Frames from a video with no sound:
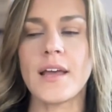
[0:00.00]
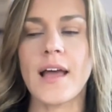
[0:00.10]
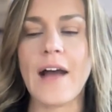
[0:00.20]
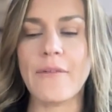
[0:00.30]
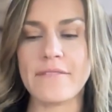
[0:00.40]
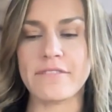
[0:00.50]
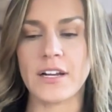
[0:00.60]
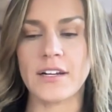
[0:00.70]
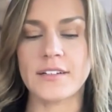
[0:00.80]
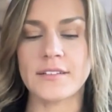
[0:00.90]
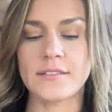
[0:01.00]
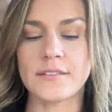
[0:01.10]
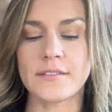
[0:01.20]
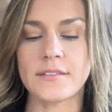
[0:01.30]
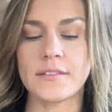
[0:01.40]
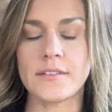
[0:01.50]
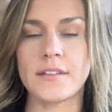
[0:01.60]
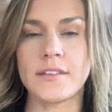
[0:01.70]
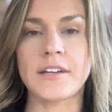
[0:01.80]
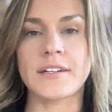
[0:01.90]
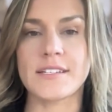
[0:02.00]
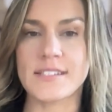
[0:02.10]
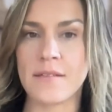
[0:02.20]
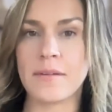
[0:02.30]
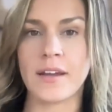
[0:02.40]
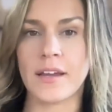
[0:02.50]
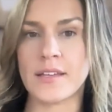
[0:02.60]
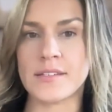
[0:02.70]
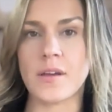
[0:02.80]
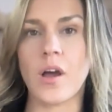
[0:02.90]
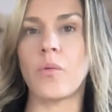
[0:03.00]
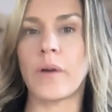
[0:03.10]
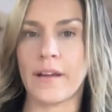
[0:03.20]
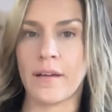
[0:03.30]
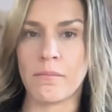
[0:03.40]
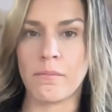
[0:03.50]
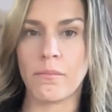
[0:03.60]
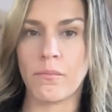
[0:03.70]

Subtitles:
However, there are some areas where